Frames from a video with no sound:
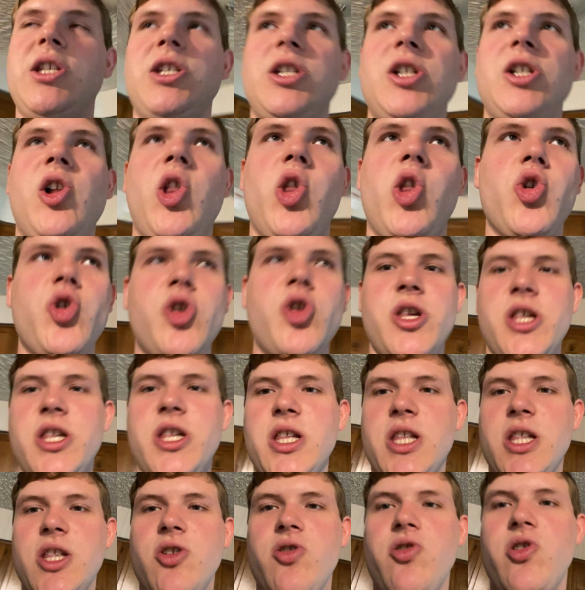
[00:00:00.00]
You know, there's
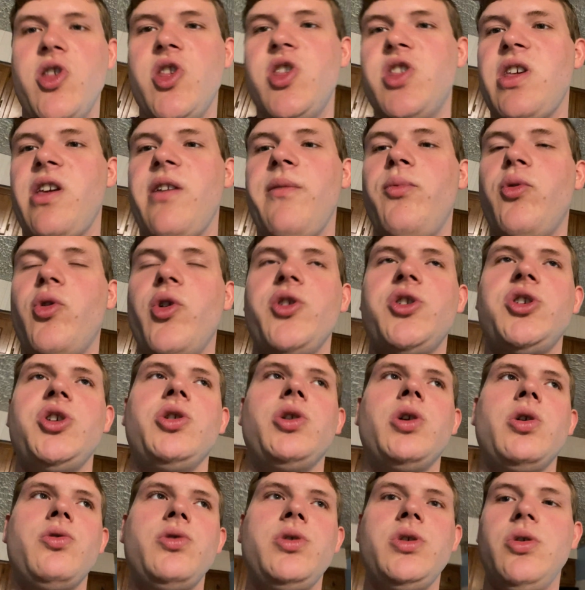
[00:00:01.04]
these save points you
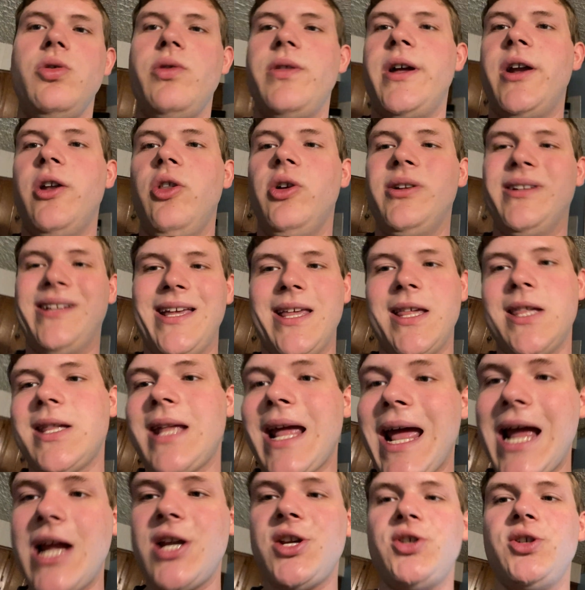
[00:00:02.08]
go to that look like
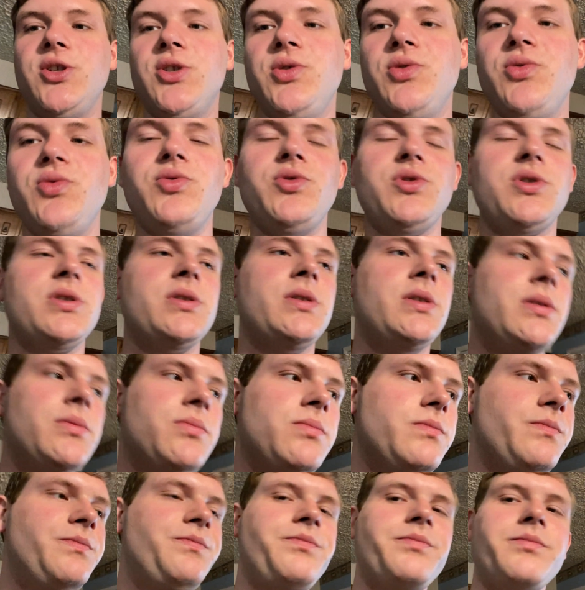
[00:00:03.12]
statues.
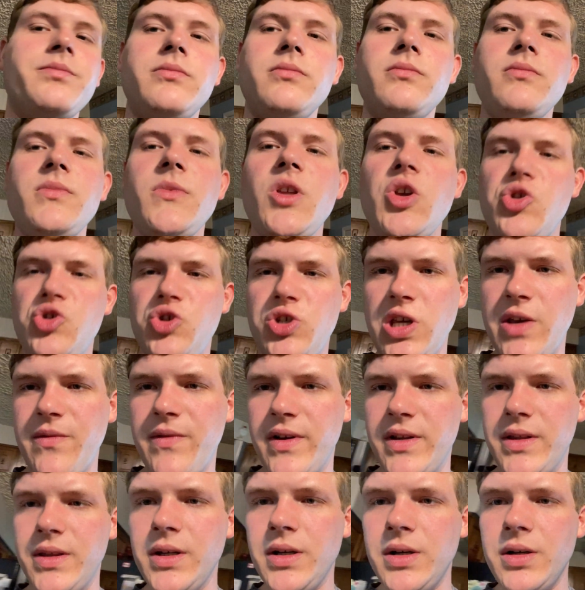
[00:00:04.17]
You save
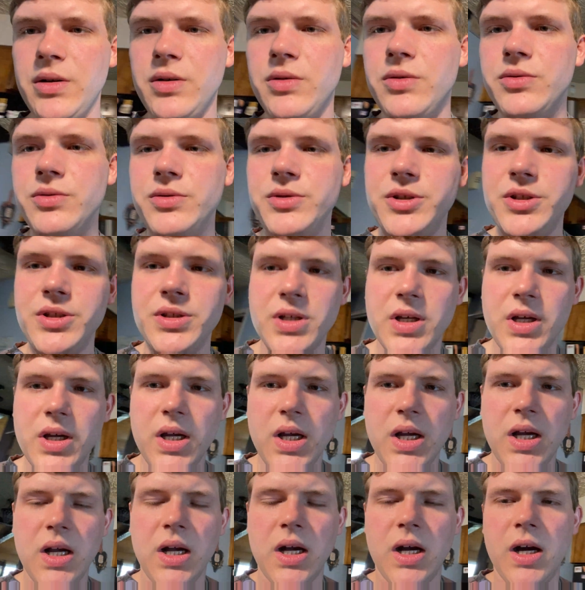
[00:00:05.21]
at those,
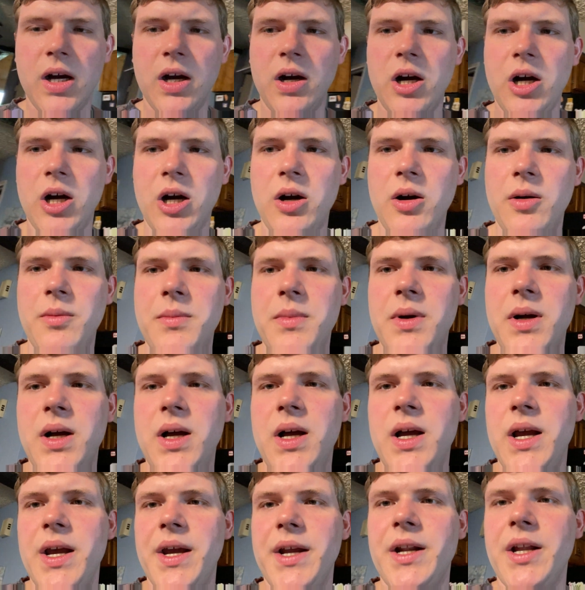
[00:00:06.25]
and
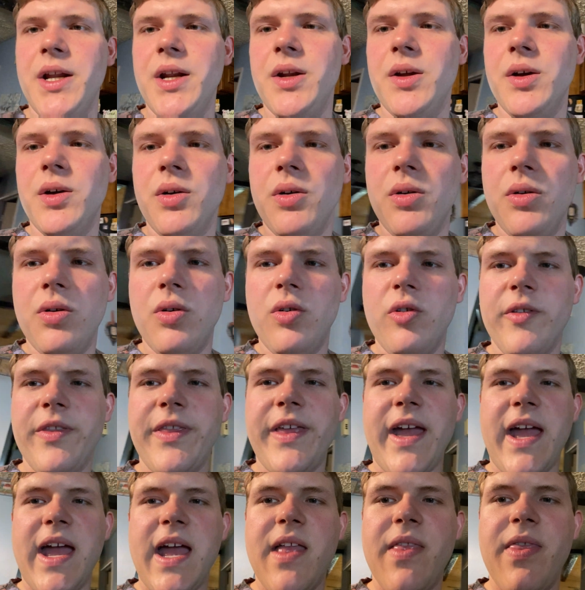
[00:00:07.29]
I know
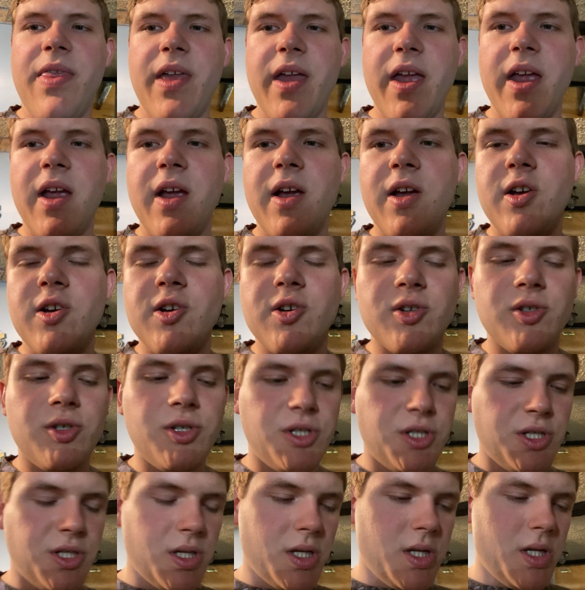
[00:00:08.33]
that
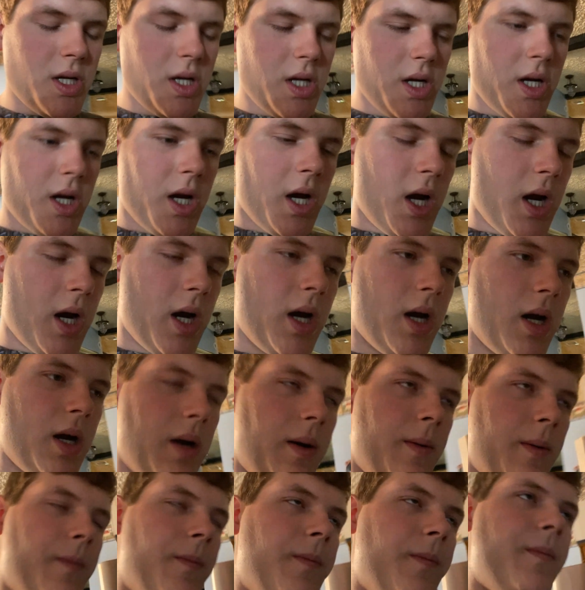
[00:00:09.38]
there's
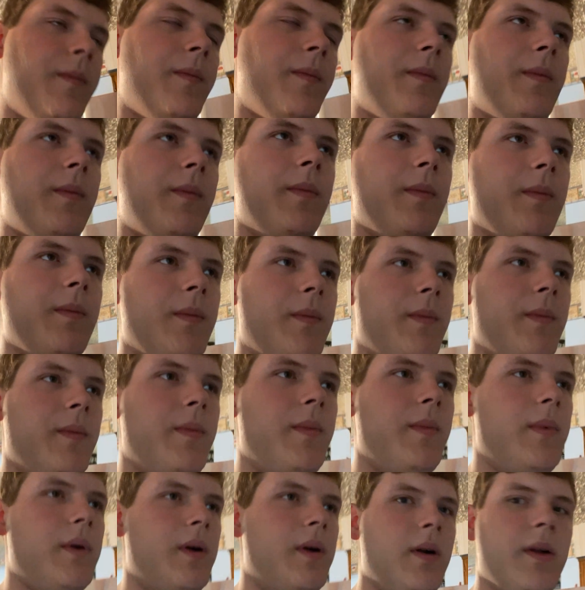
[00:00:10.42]
like
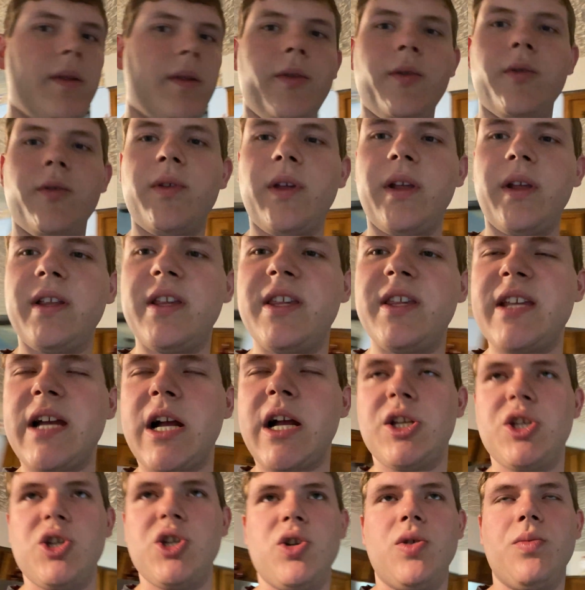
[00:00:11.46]
these
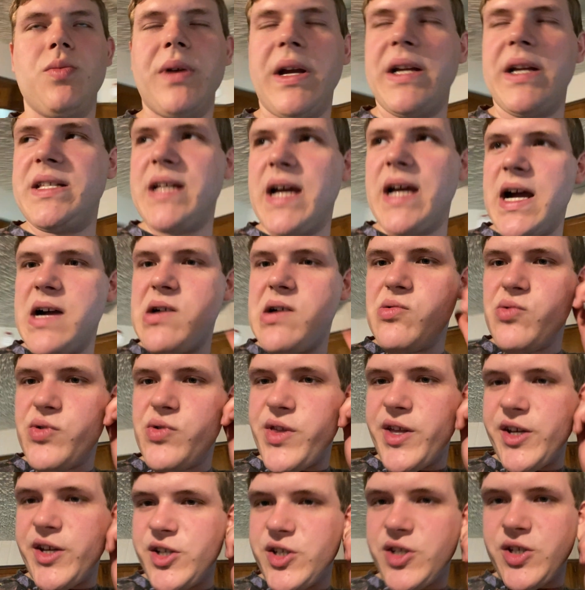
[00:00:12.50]
statues you can break down
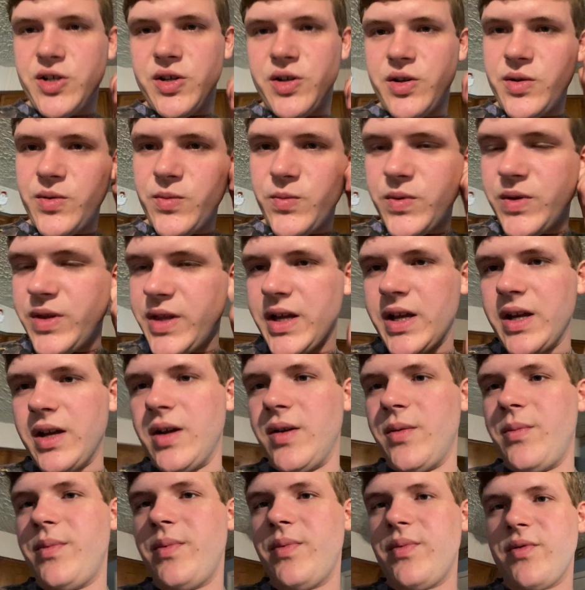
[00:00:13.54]
with like
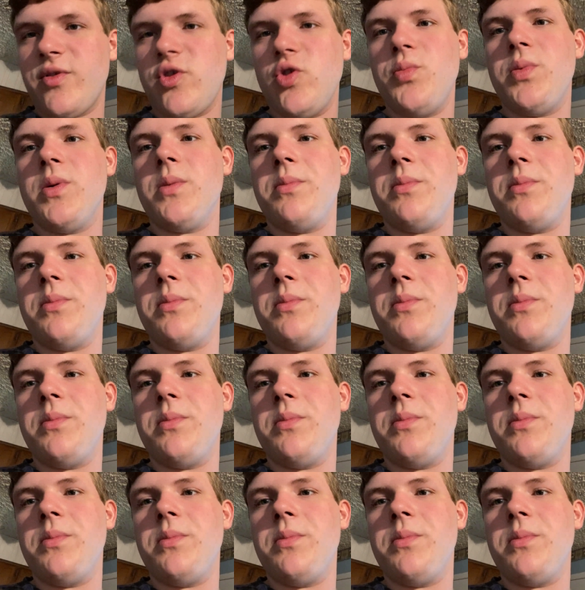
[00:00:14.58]
a super